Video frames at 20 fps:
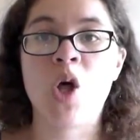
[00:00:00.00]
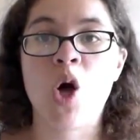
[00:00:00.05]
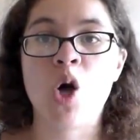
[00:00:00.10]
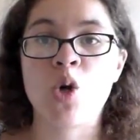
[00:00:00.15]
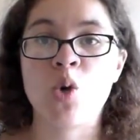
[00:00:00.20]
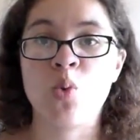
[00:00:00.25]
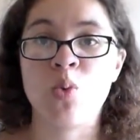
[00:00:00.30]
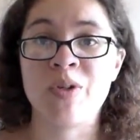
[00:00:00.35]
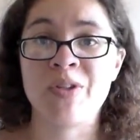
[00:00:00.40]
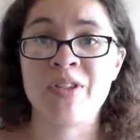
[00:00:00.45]

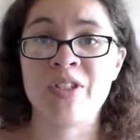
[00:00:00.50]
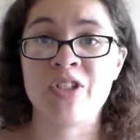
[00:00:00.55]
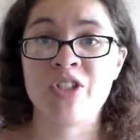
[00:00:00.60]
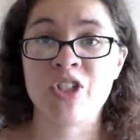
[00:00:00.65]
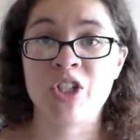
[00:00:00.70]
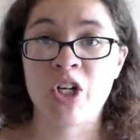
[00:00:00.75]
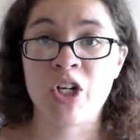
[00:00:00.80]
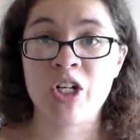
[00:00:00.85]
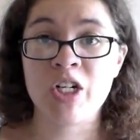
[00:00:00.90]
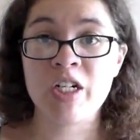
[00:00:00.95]
along with the
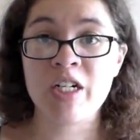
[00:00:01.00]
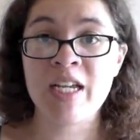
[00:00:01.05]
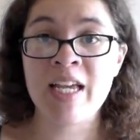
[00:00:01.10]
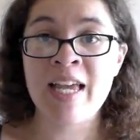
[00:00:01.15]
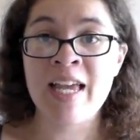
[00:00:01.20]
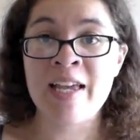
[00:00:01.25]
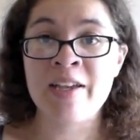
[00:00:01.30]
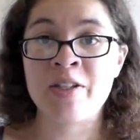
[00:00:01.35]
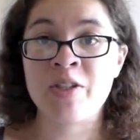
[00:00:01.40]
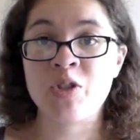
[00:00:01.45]
chart
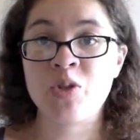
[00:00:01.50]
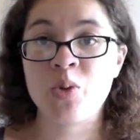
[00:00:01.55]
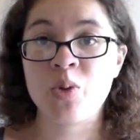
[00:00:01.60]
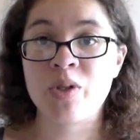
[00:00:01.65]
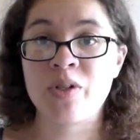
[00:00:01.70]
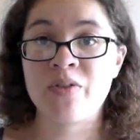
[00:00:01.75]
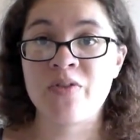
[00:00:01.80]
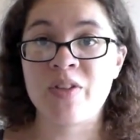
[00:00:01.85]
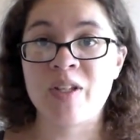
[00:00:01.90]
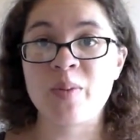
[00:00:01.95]
and
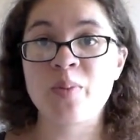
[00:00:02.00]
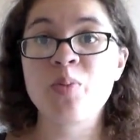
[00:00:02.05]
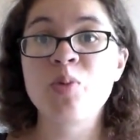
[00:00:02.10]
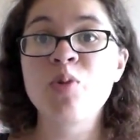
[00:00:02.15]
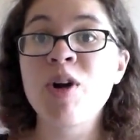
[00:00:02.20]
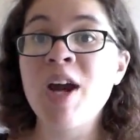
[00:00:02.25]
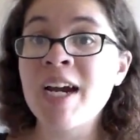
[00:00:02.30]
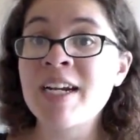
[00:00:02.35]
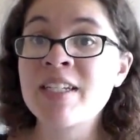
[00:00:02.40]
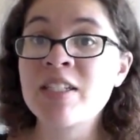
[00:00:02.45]
sort of like
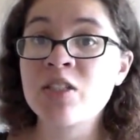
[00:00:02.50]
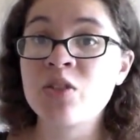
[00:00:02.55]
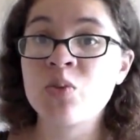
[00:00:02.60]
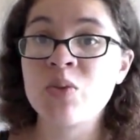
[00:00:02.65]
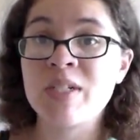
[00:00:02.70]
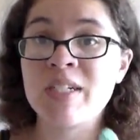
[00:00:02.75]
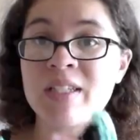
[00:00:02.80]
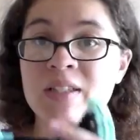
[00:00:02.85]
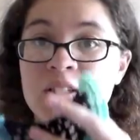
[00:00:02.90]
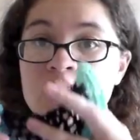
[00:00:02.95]
practice
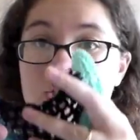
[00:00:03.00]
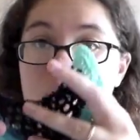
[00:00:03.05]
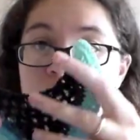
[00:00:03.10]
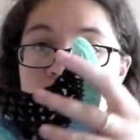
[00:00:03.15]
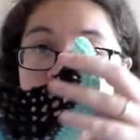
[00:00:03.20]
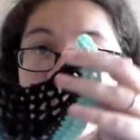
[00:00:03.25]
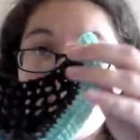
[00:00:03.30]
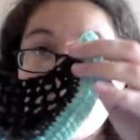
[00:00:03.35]
reading the chart,